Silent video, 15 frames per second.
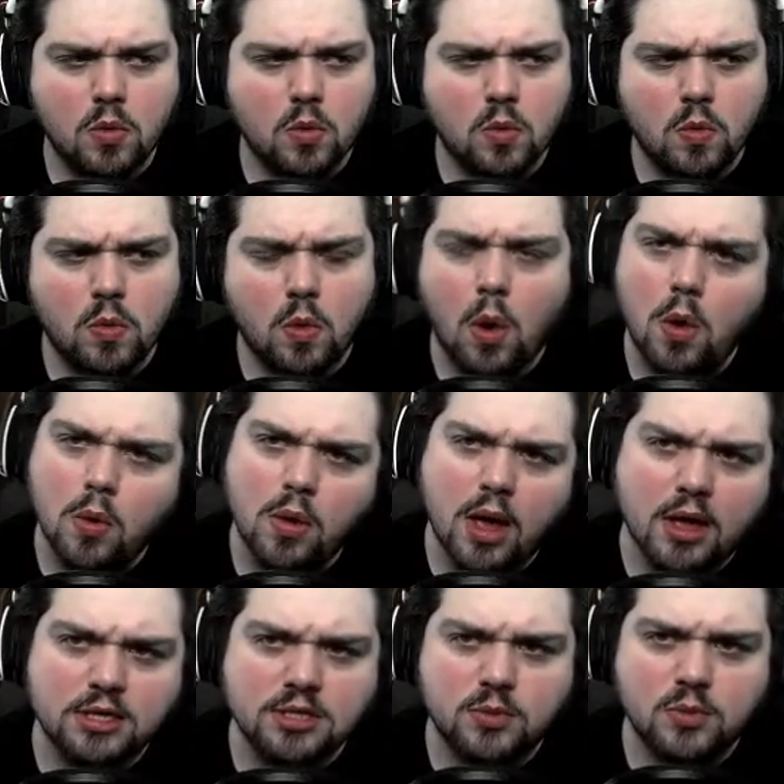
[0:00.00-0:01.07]
Oh,
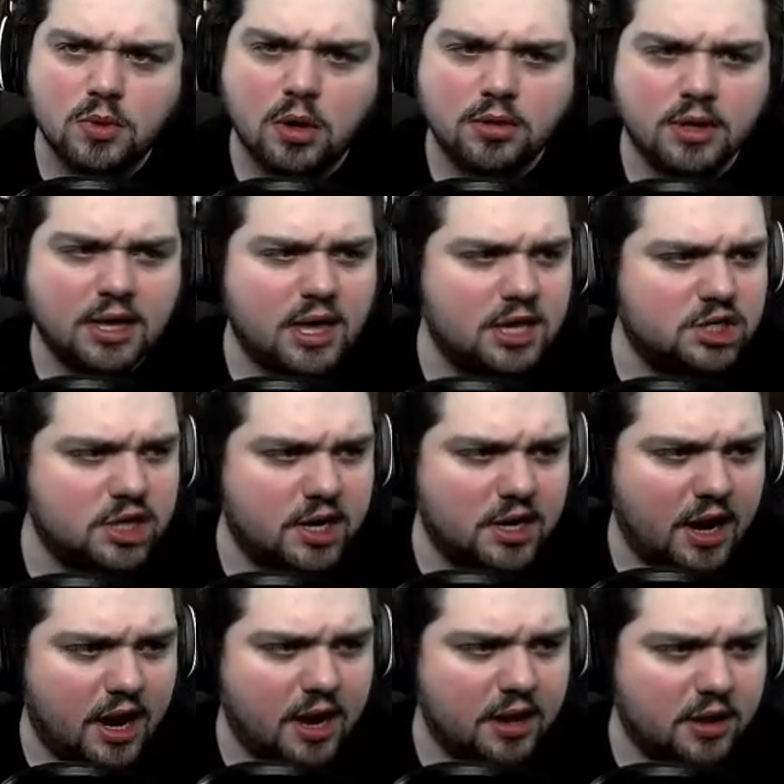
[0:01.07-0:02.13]
okay, so the keychain,
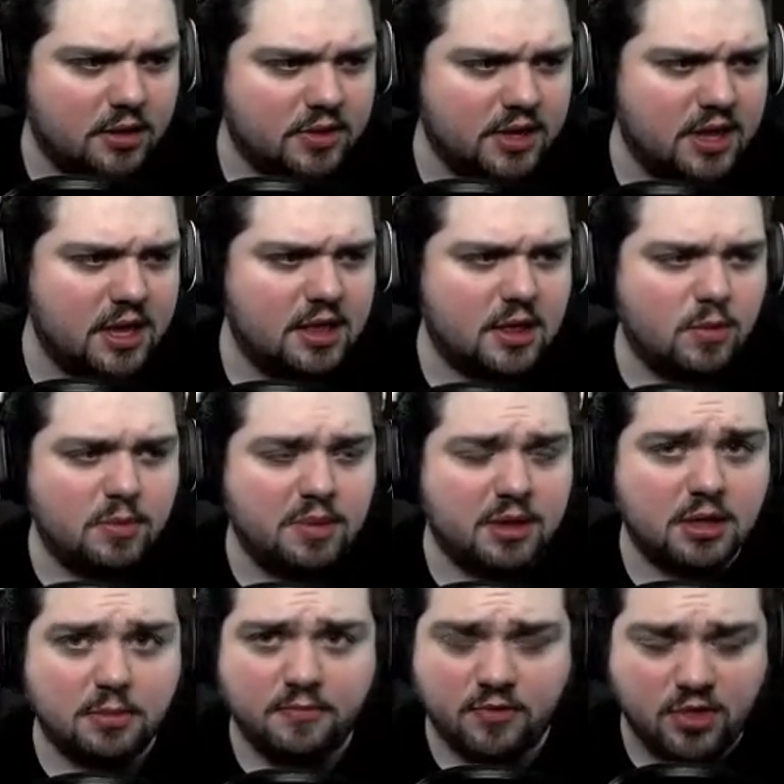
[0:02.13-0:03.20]
the key that we
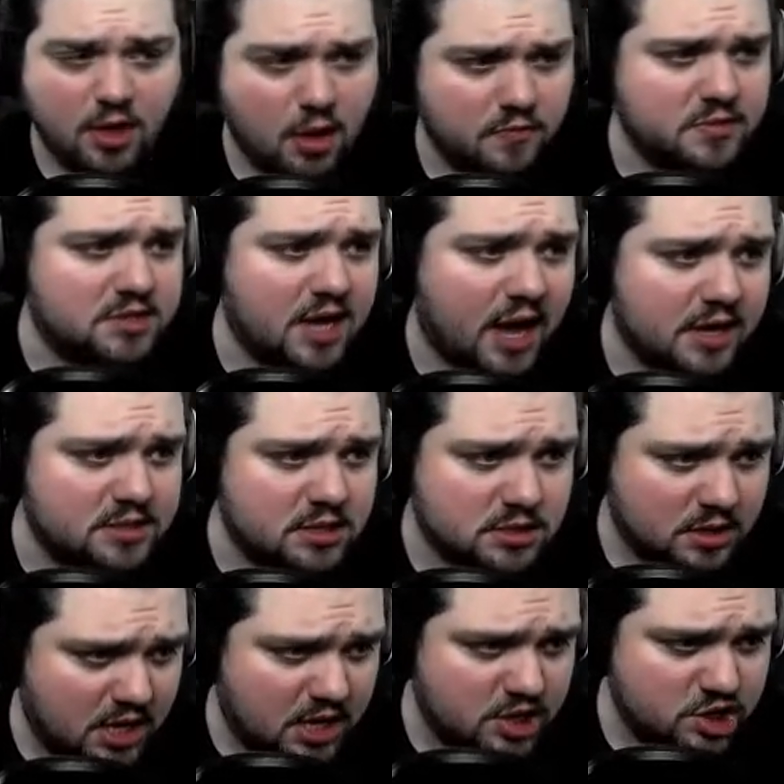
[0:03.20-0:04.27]
picked up for the office acts as a
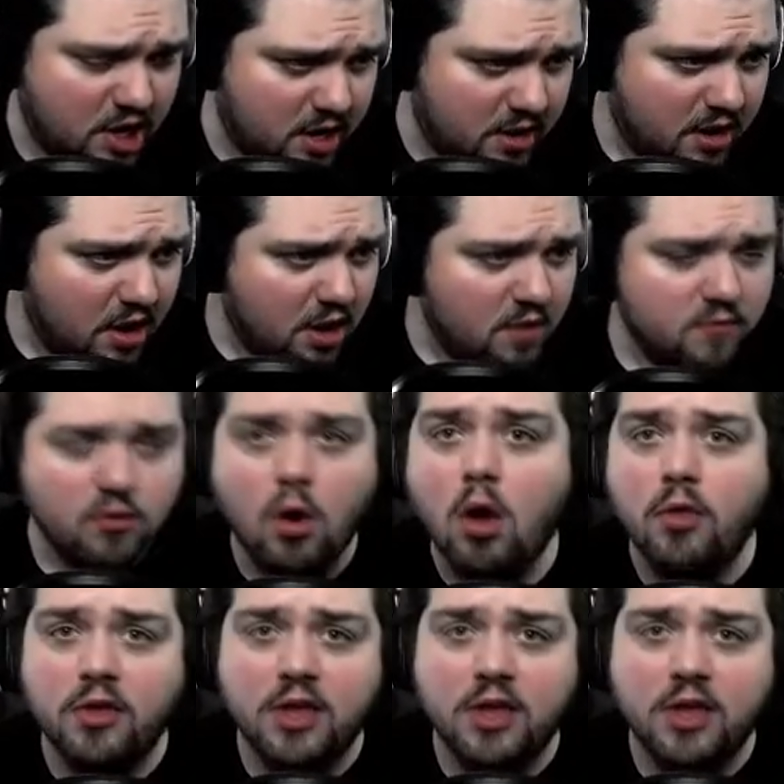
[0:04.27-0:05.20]
keychain for all the